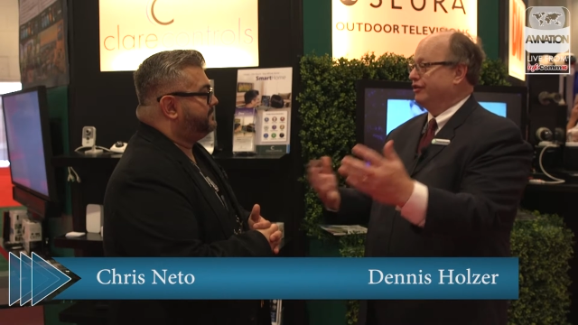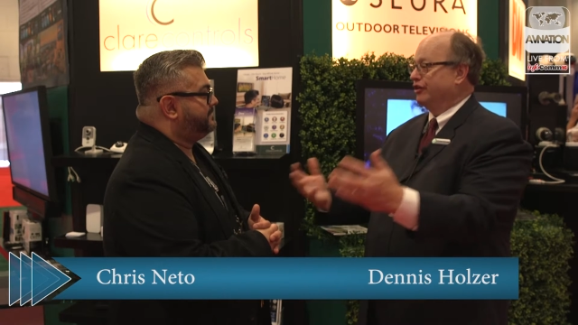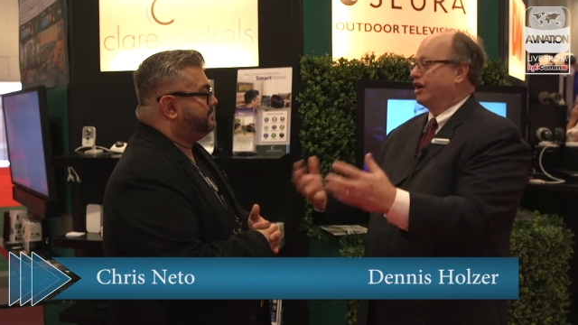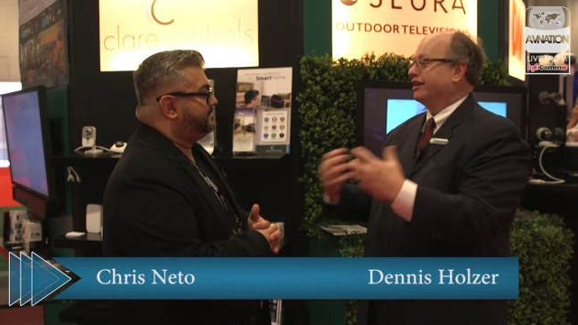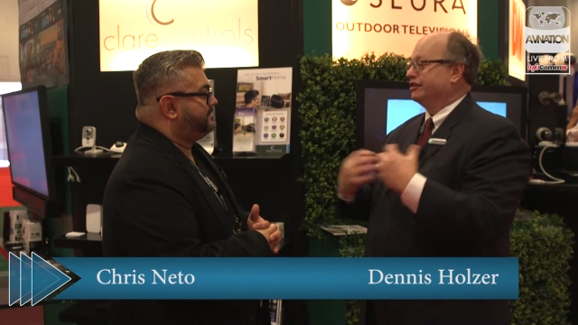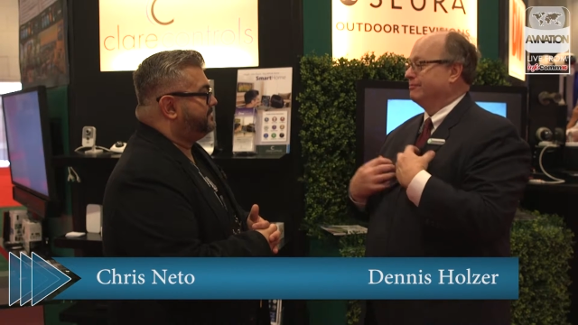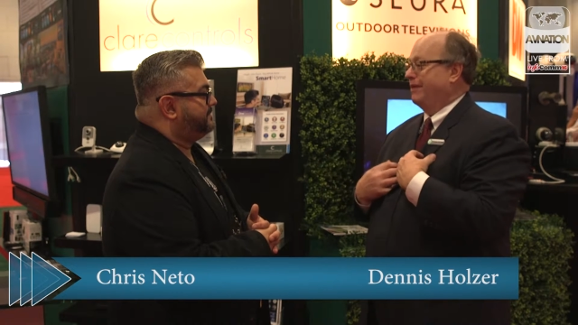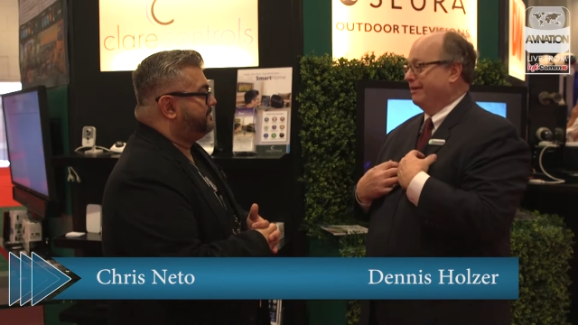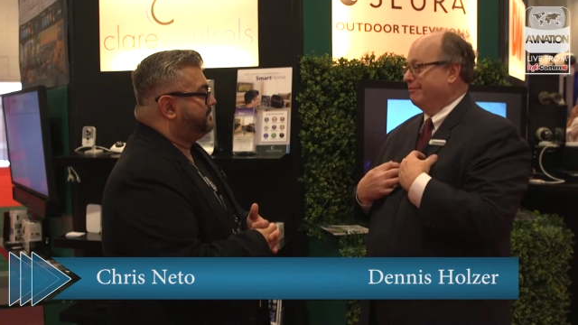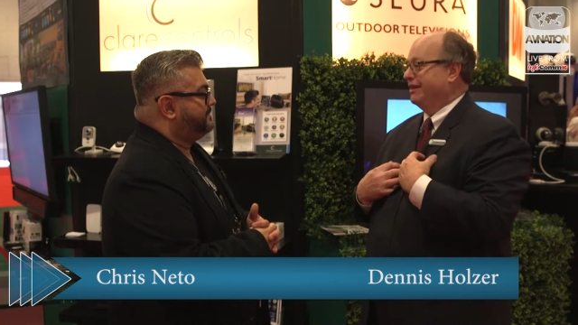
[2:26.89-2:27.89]
Speaker 1: you're not going to
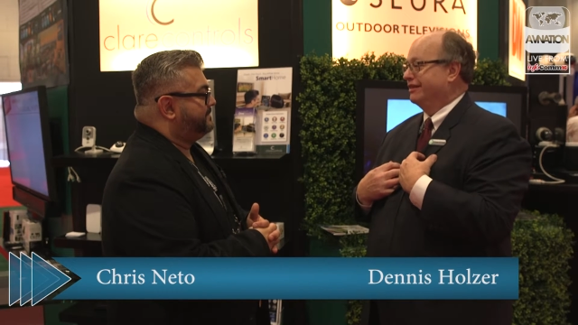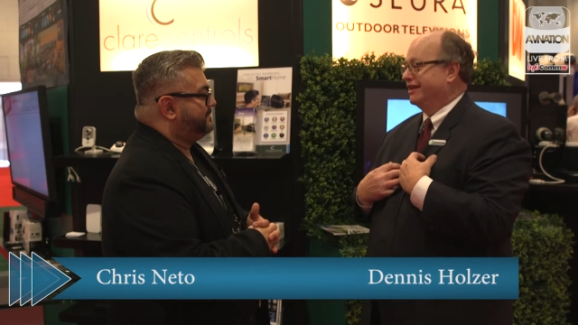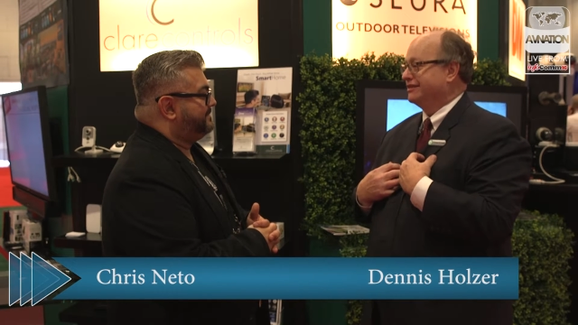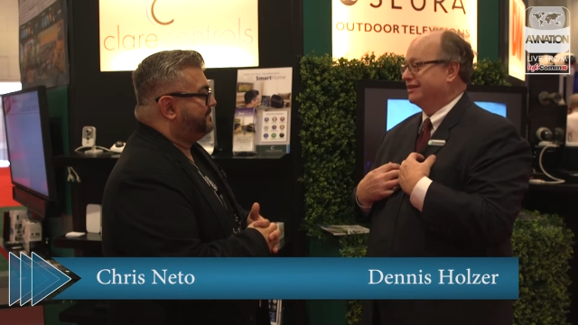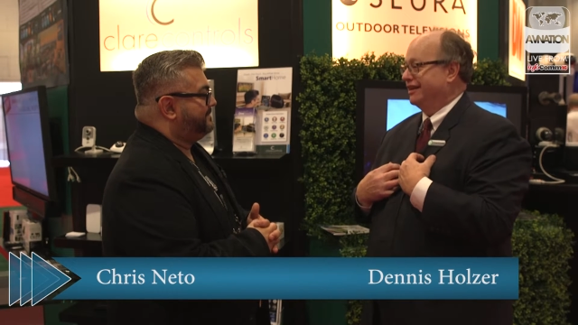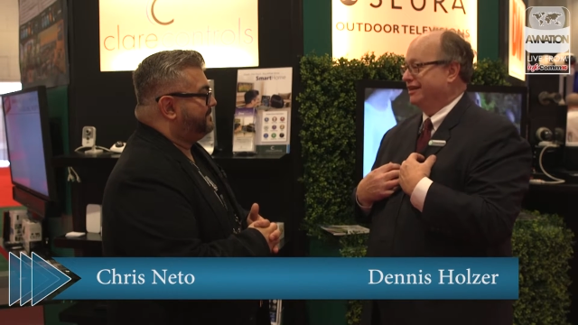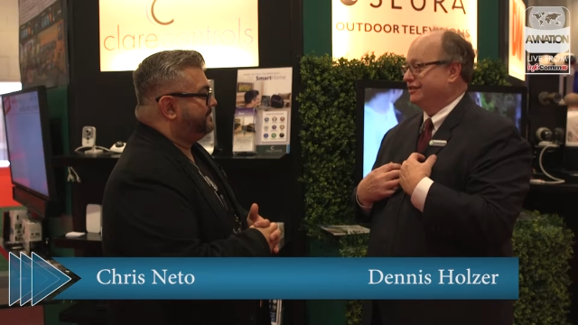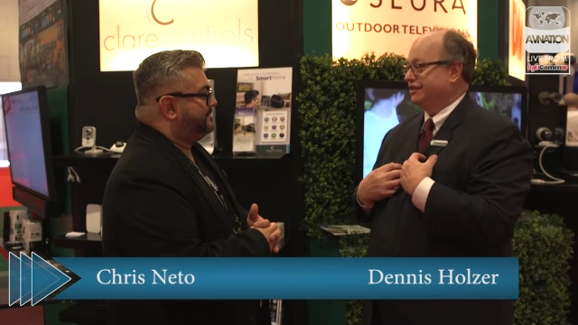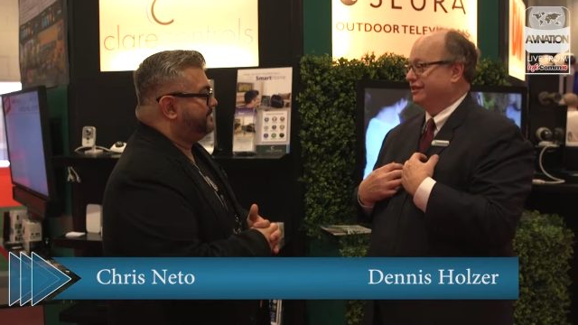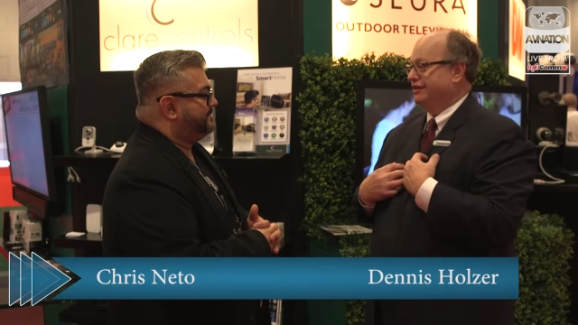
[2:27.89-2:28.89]
make me the
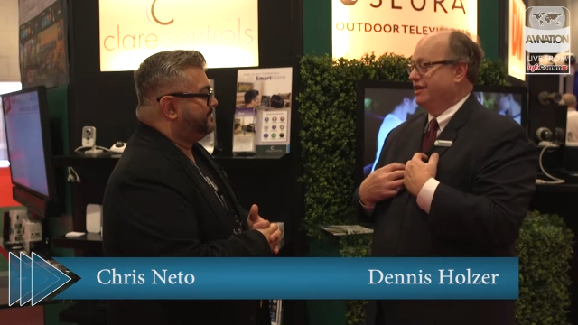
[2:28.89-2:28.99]
destination.